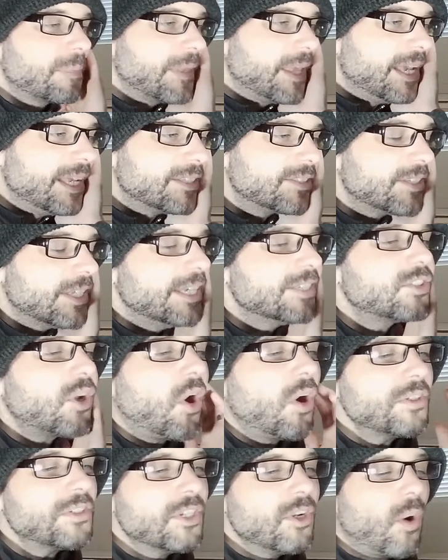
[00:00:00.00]
It's
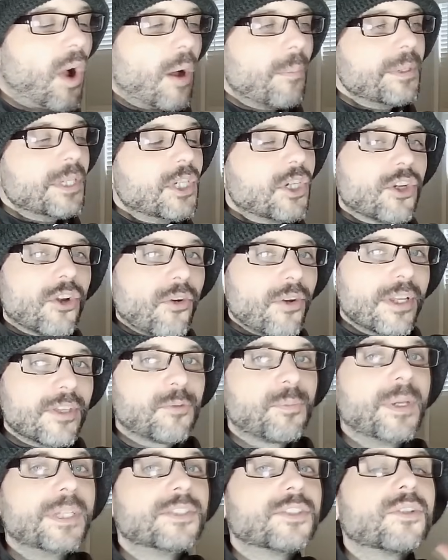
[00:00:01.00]
hard to know. I'll be curious
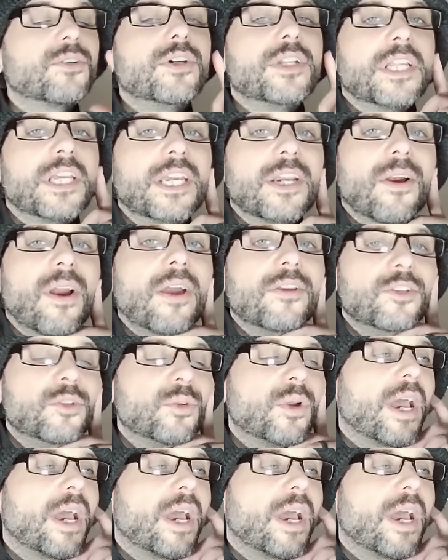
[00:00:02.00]
basically to hear how you